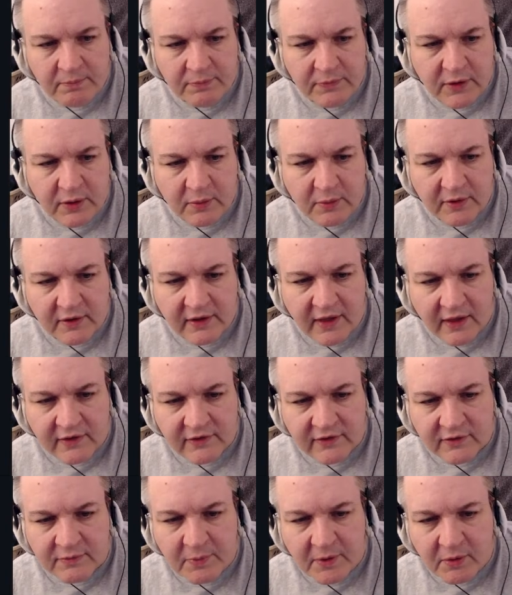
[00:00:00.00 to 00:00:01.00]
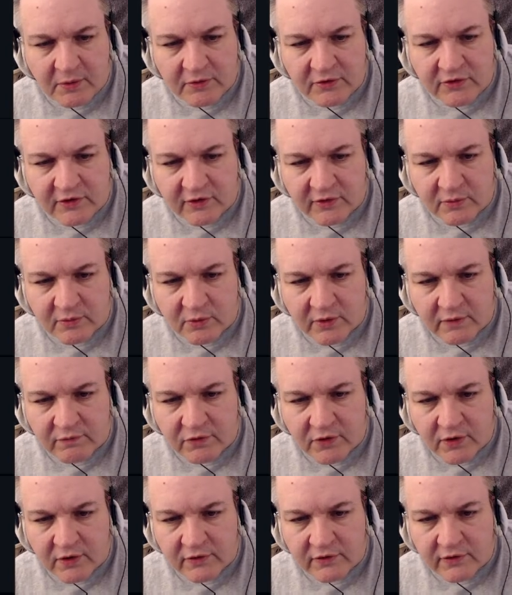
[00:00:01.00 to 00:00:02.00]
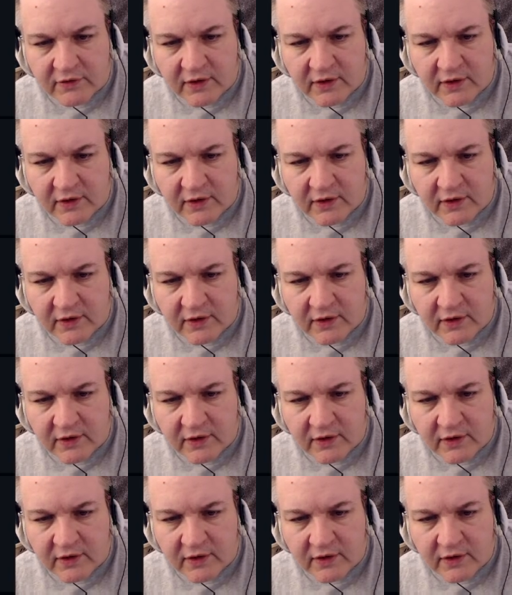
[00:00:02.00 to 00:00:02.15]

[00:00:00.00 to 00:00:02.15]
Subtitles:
Hubert casts a spell, which doesn't work at first.